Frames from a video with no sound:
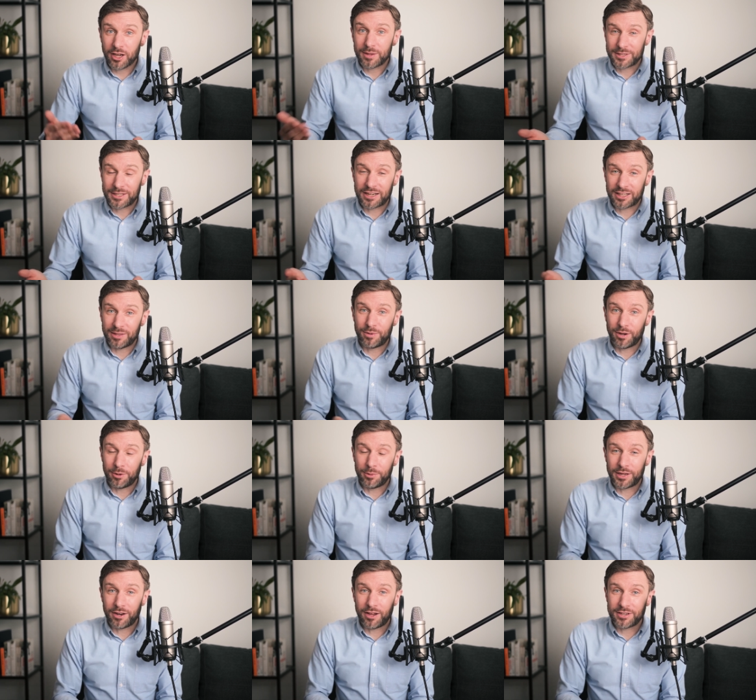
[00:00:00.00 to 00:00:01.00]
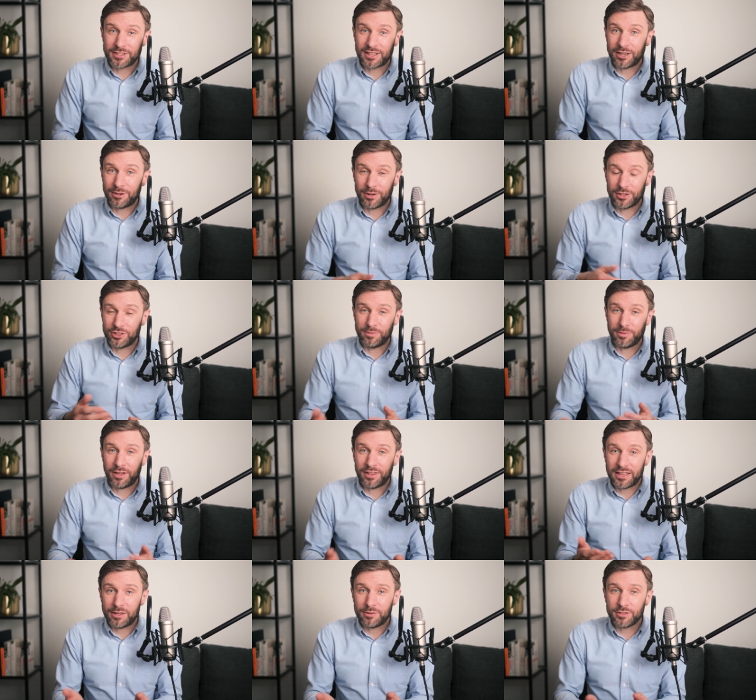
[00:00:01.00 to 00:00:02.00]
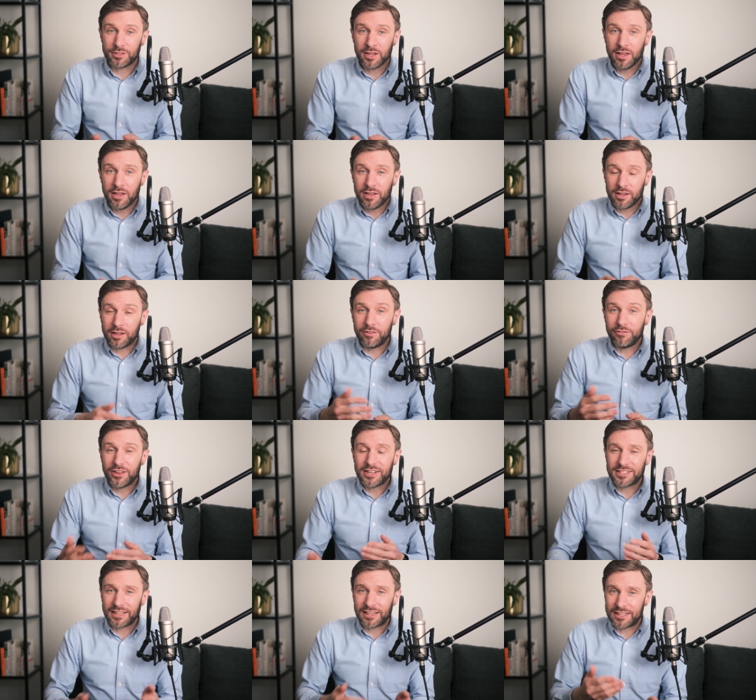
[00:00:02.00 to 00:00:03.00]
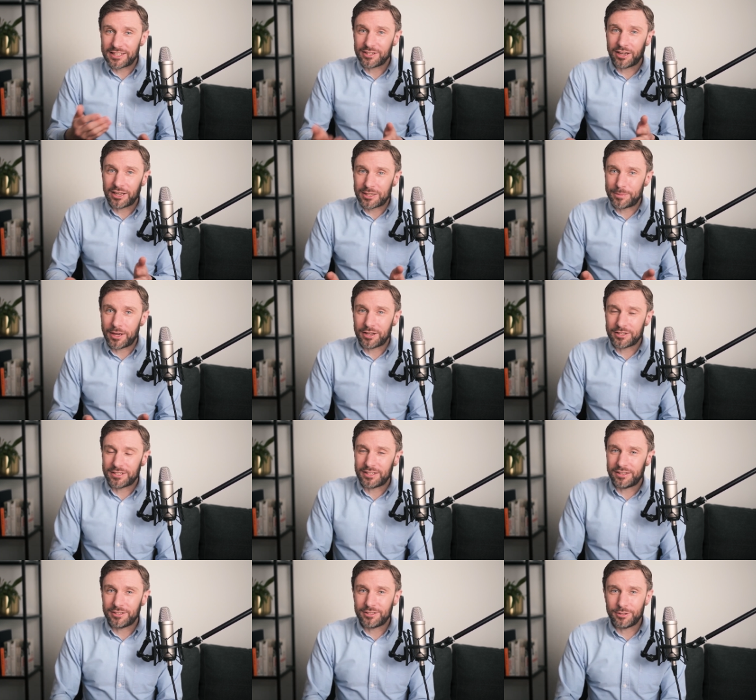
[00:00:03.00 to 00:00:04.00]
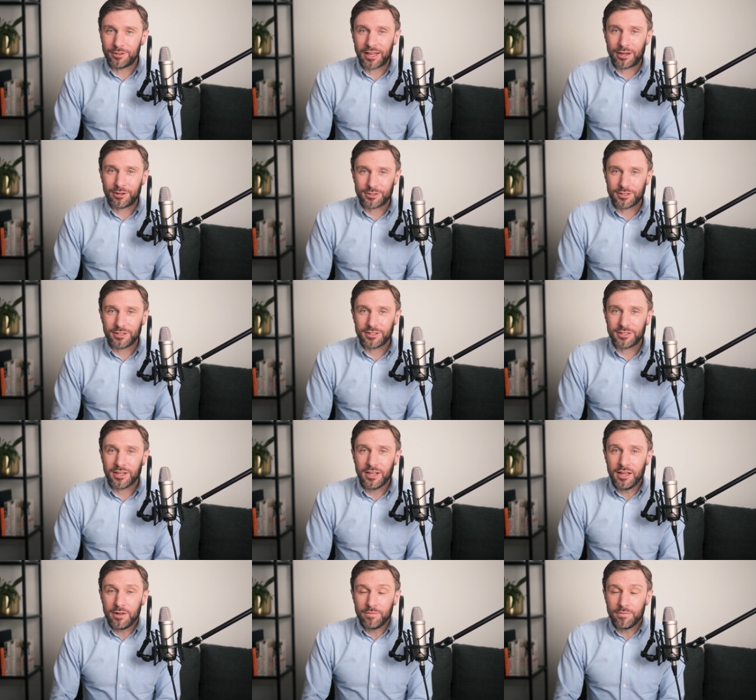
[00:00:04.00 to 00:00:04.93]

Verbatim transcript: time to get to the point where we could answer that question, but I think it was convincingly starting to be answered in the two thousands.